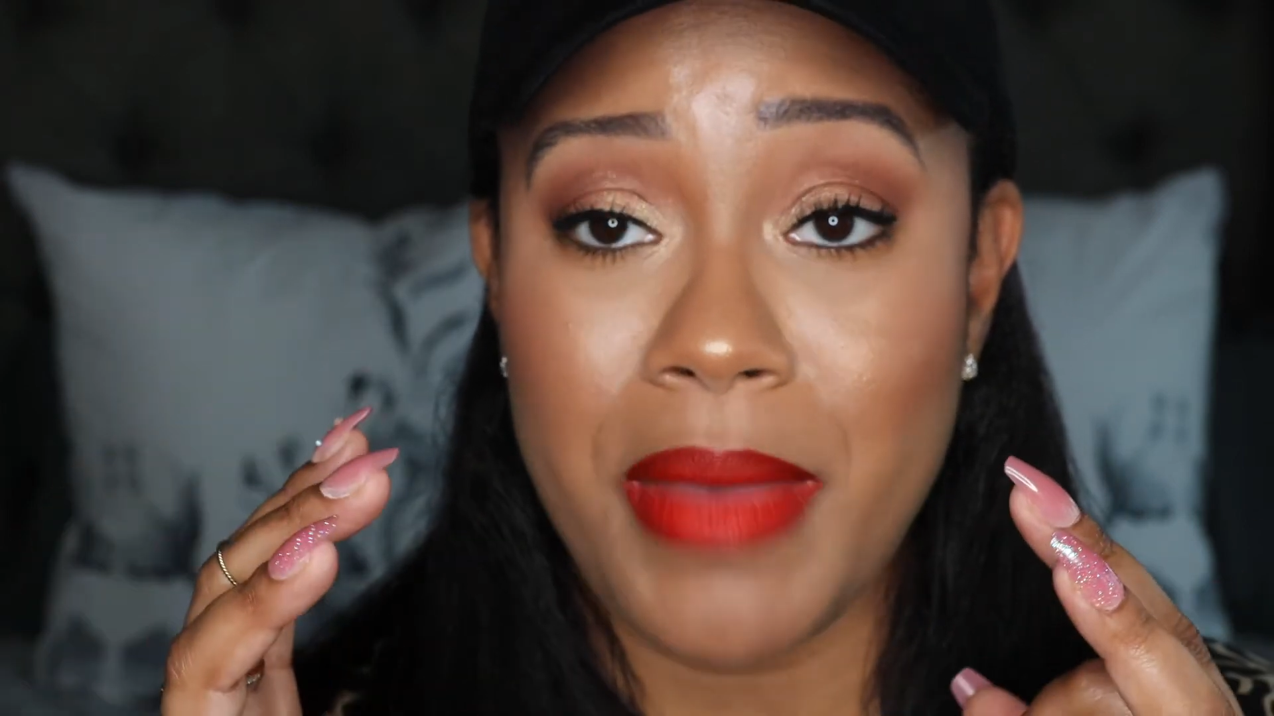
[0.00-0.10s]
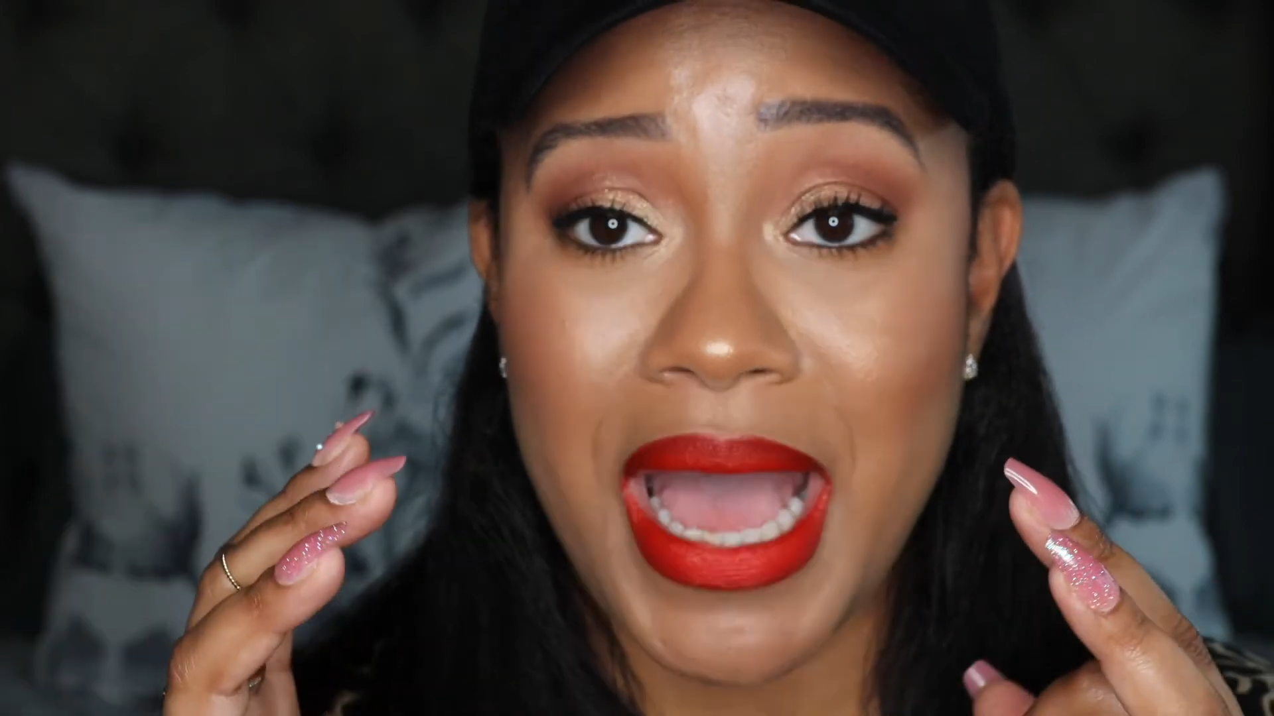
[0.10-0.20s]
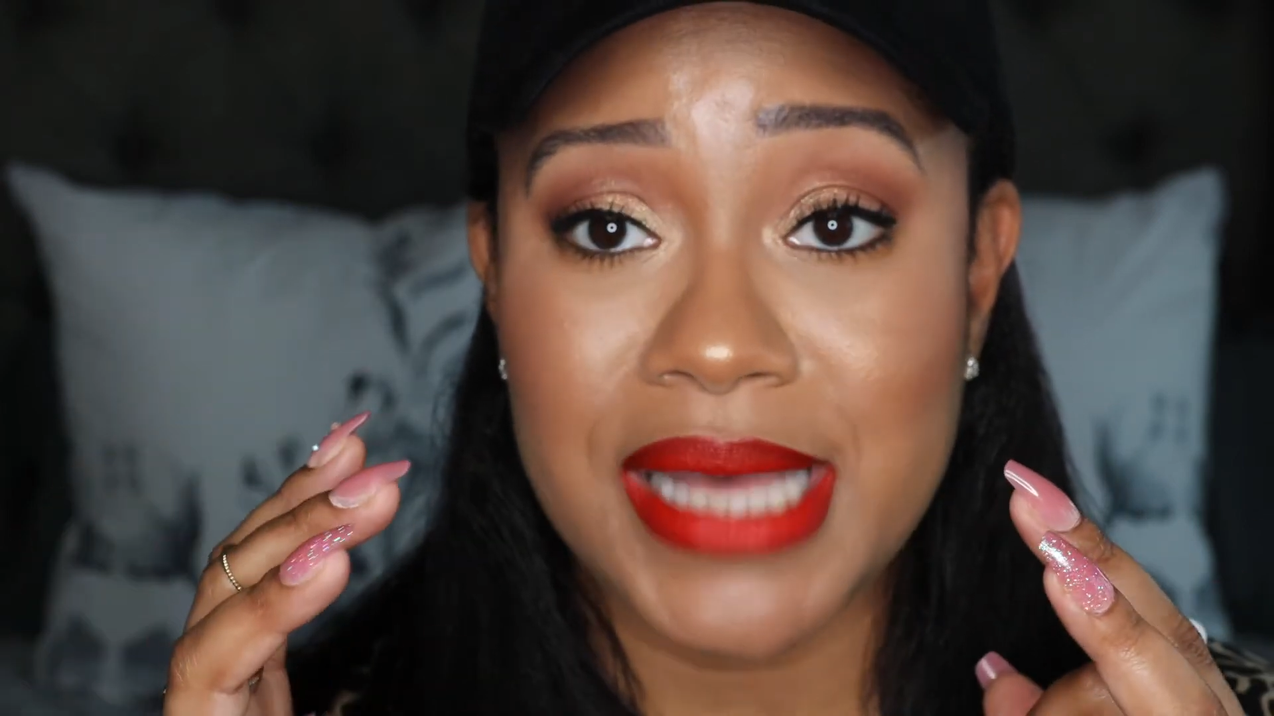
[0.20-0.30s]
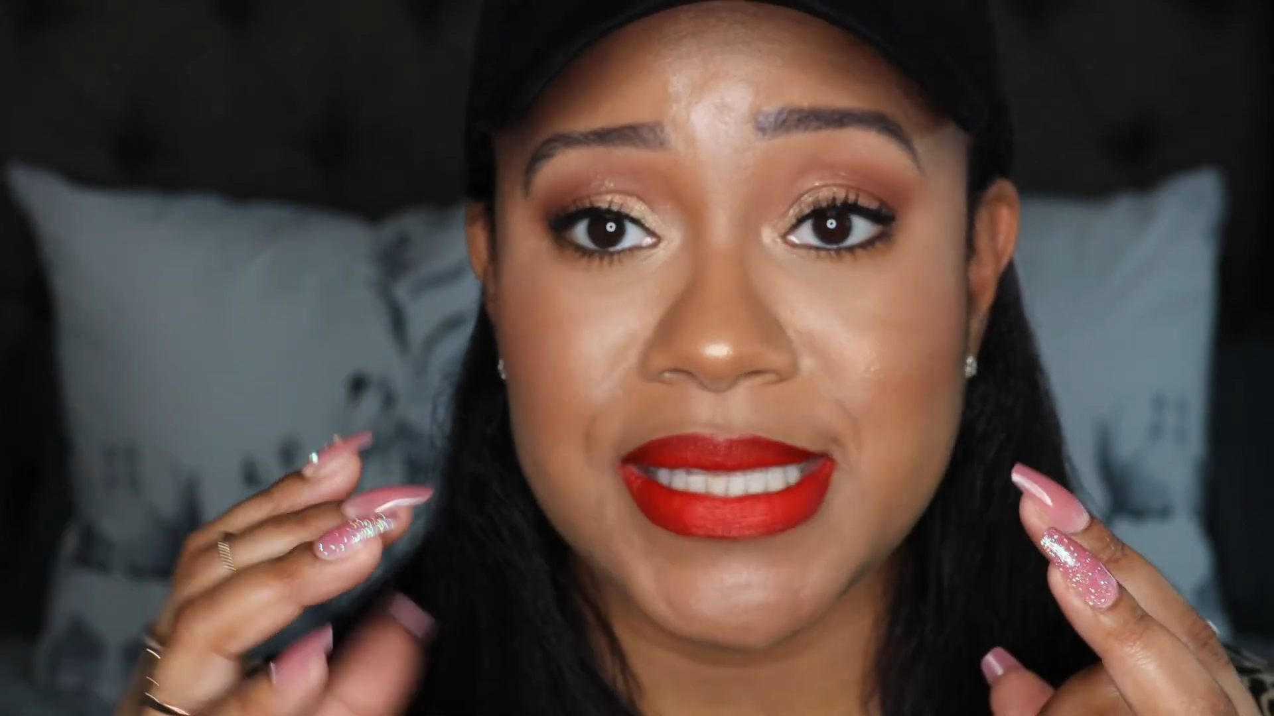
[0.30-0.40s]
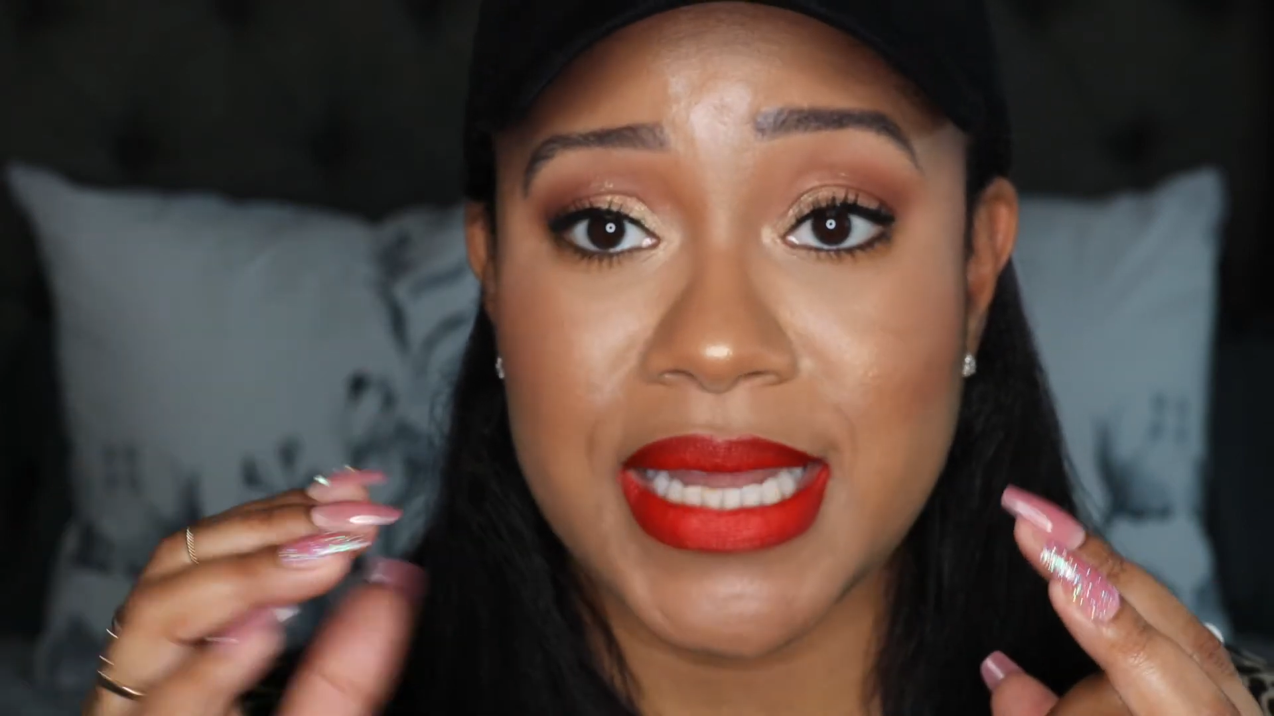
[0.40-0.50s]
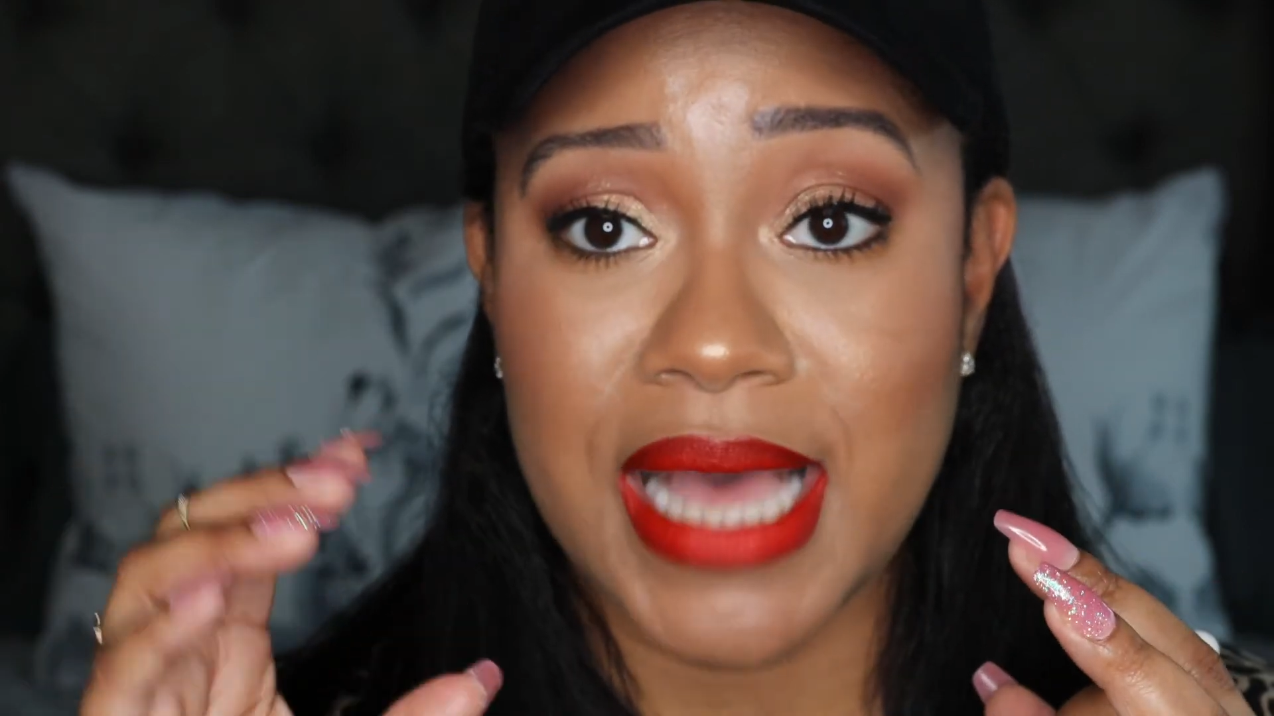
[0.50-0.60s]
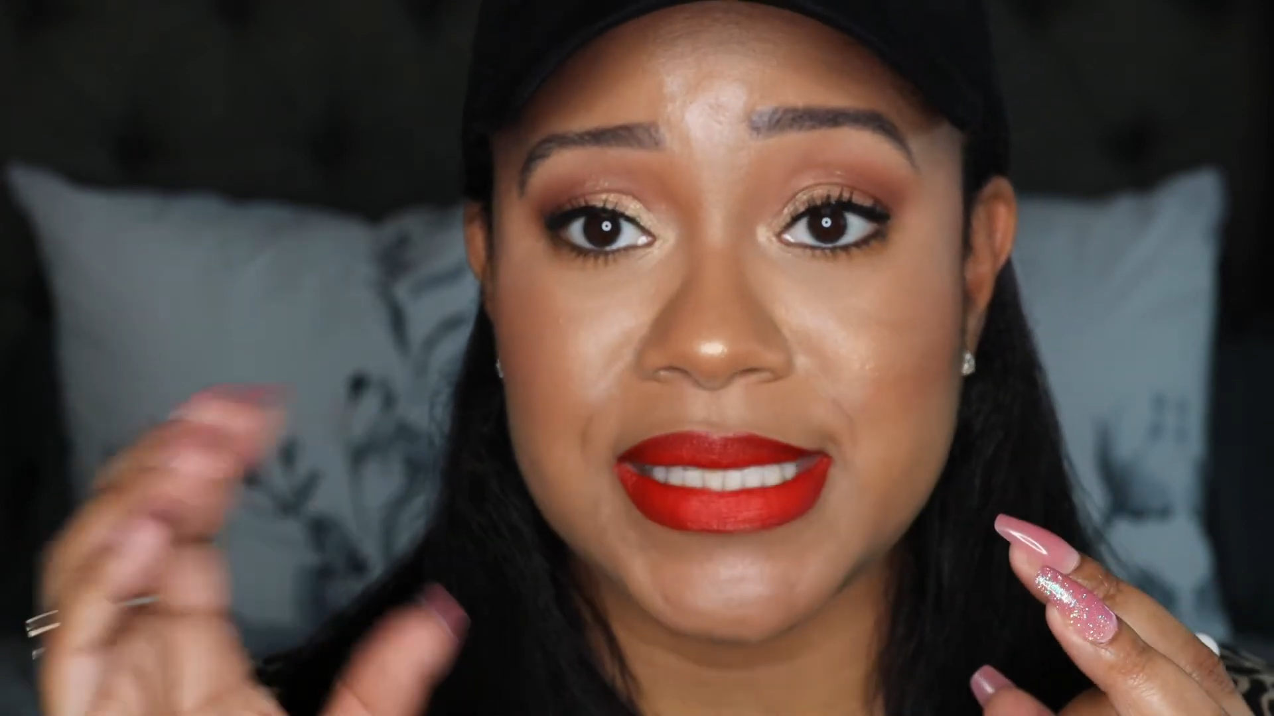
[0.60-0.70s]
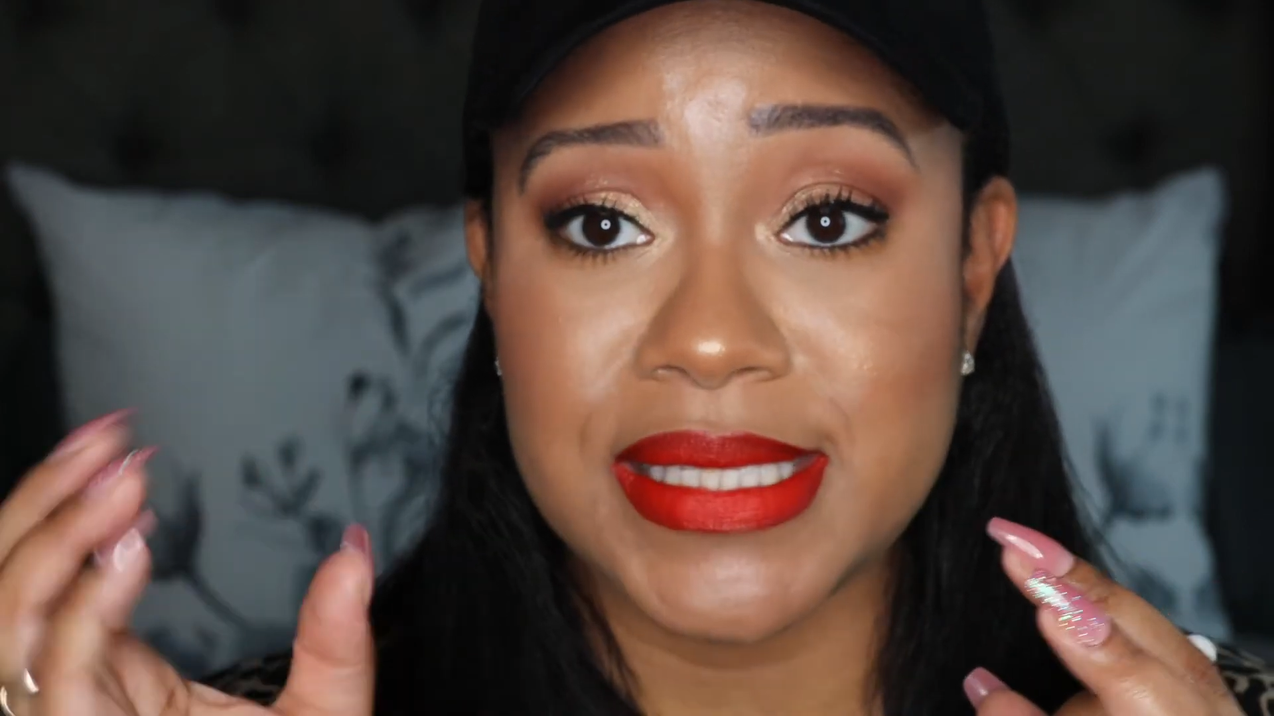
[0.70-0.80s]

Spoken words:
mask that has